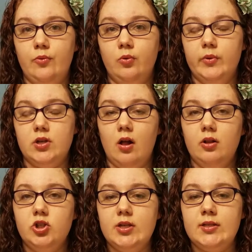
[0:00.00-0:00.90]

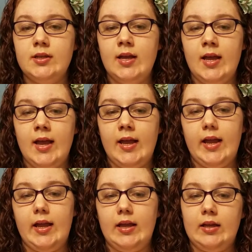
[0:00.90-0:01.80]
rheumatologist,
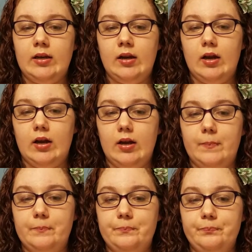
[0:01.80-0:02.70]
and
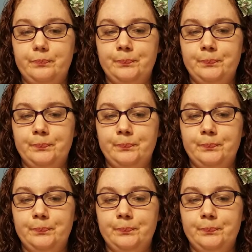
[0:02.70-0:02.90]
um,